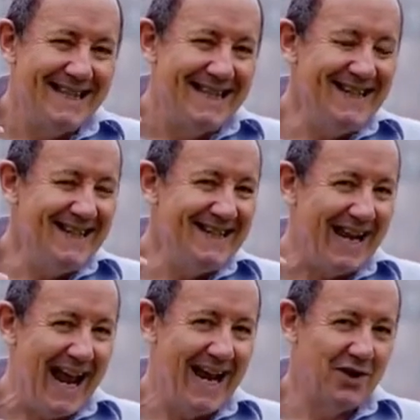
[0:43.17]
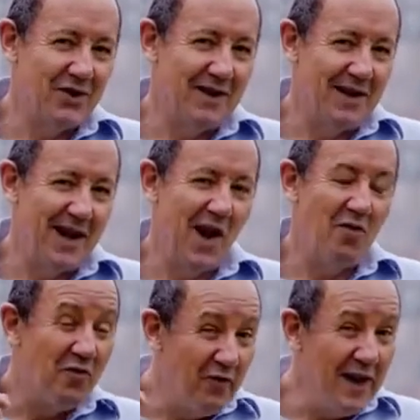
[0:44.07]
This is actually a
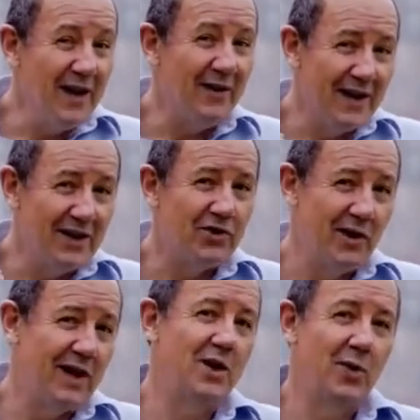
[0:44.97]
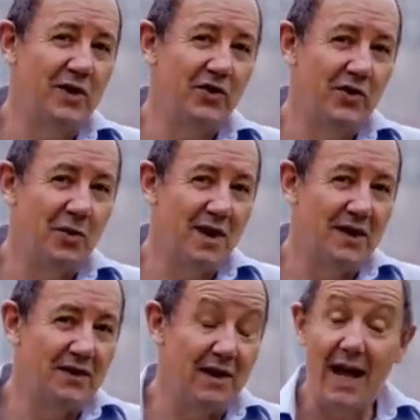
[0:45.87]
very tricky question to
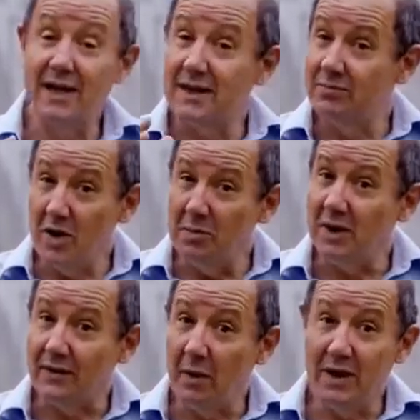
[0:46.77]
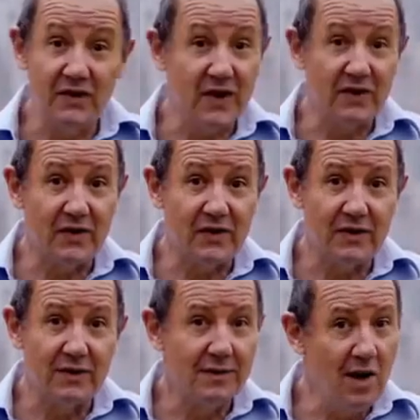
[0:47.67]
answer, and at the moment there
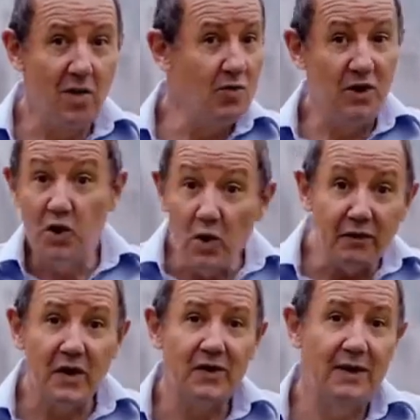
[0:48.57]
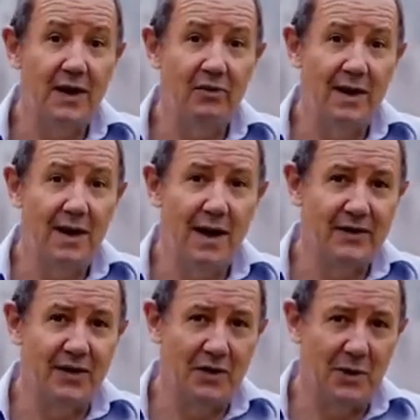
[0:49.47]
exists no universally agreed
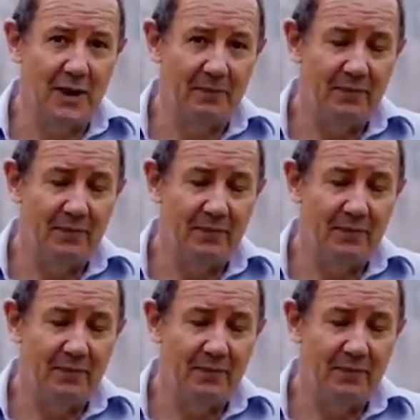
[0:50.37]
answer to it.